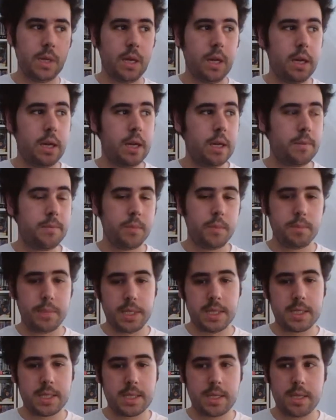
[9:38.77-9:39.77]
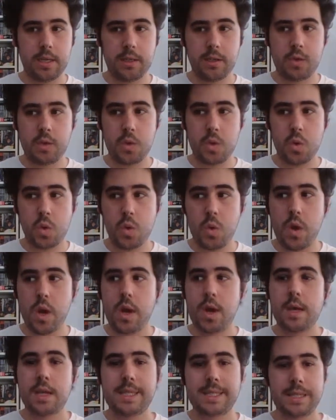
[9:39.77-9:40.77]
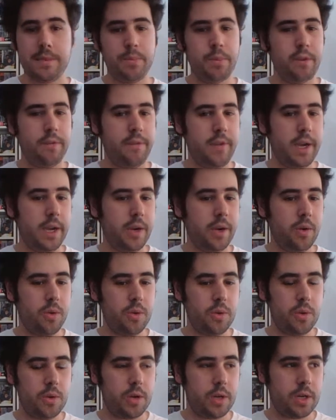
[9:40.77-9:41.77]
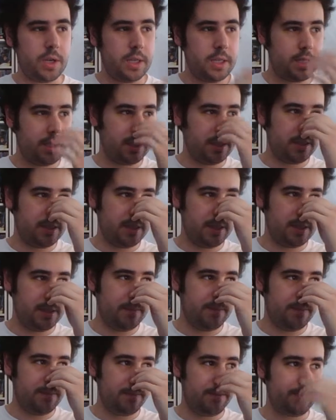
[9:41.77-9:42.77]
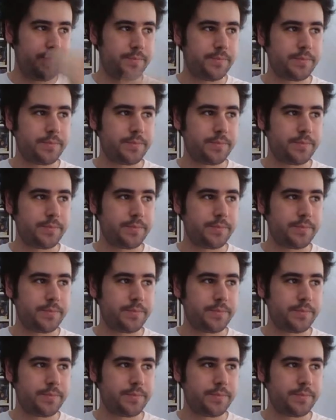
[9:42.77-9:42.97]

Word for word: um, but to simplify or um,